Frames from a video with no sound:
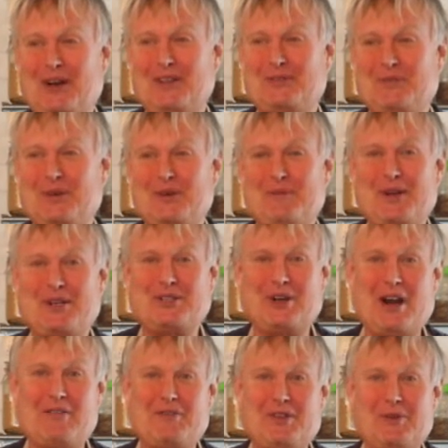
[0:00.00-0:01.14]
I just wanted to make sure
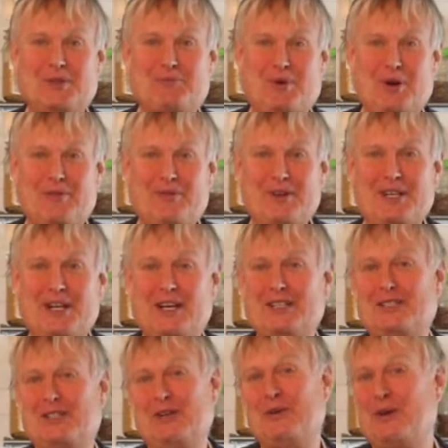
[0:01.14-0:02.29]
everything was perfect, and
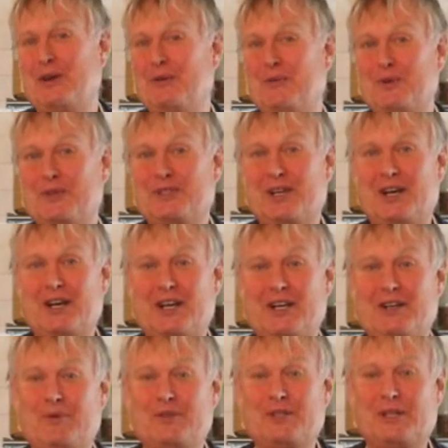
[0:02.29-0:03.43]
so it was
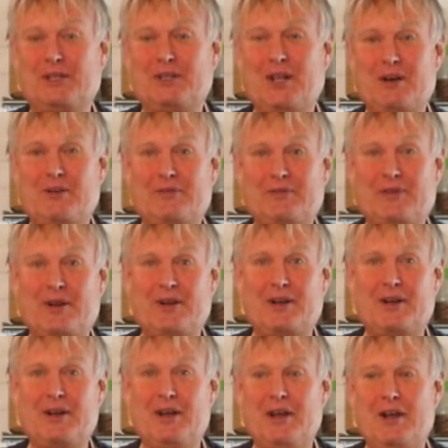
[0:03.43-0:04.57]
a lot of
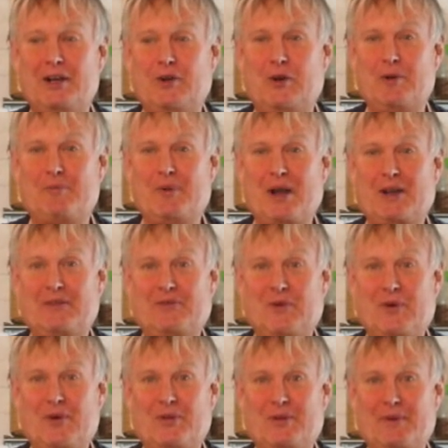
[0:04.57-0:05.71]
going back and
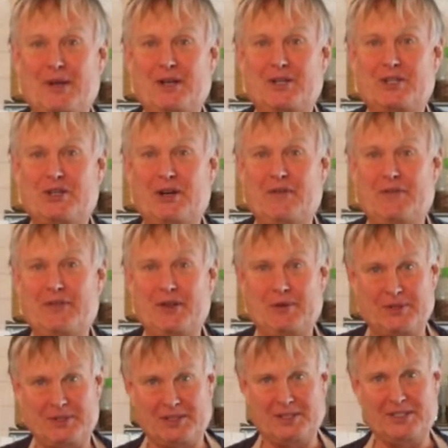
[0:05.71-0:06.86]
forth and making sure everything
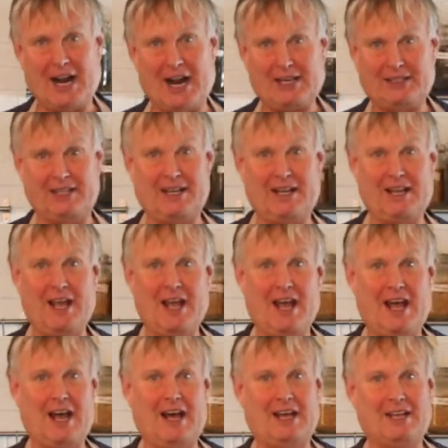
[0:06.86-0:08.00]
was exactly
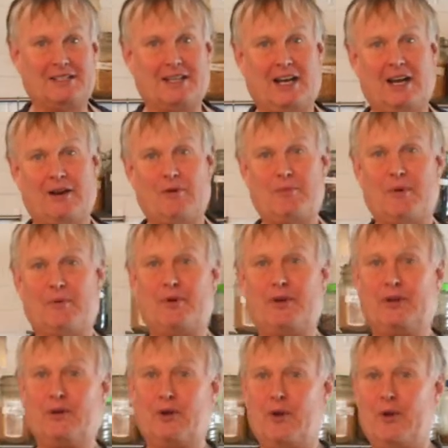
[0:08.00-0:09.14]
as I remembered it
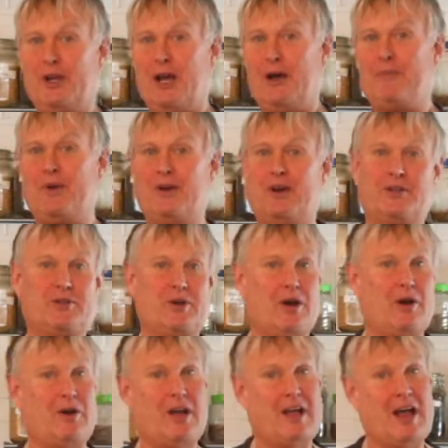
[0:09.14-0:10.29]
growing up, and
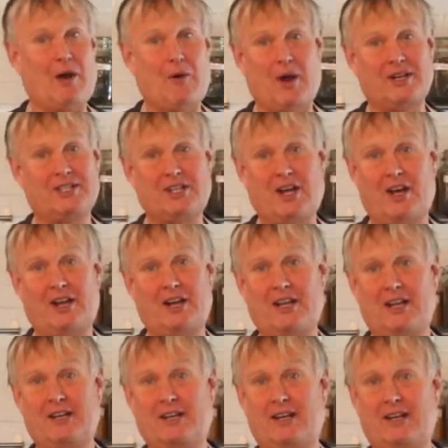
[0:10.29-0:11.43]
also how I saw it
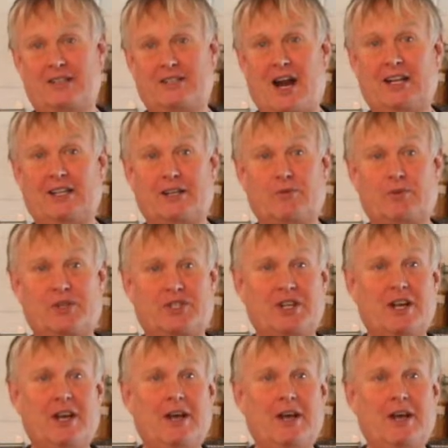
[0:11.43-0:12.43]
in Thailand, which